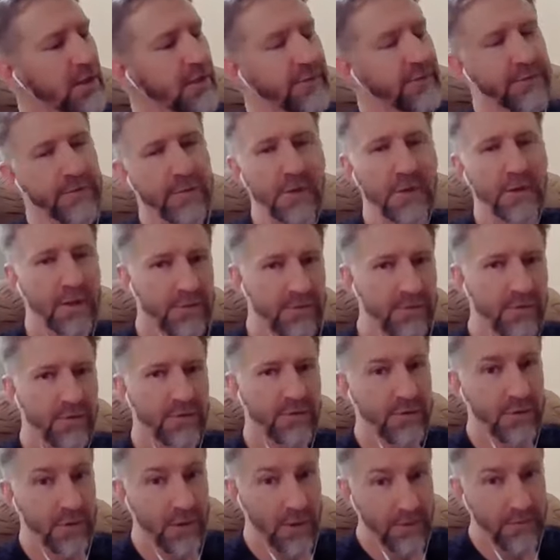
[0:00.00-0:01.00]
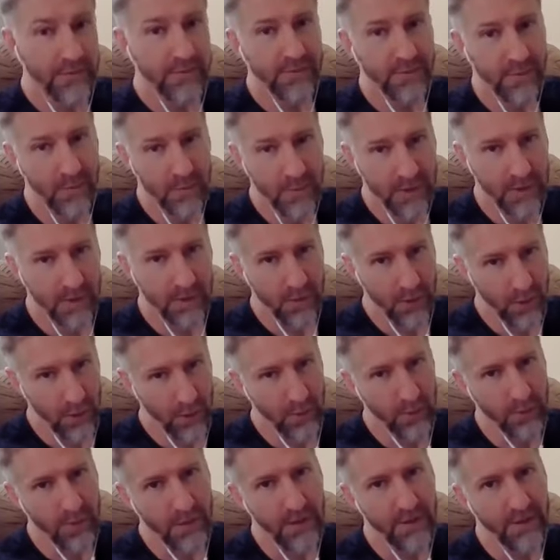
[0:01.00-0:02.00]
For lovers love to be
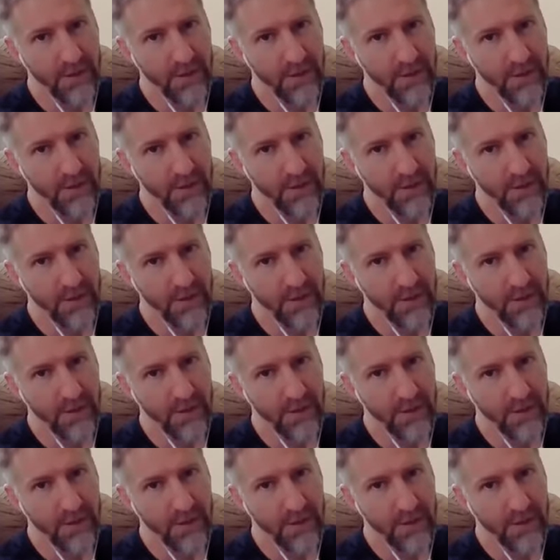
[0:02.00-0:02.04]
alone,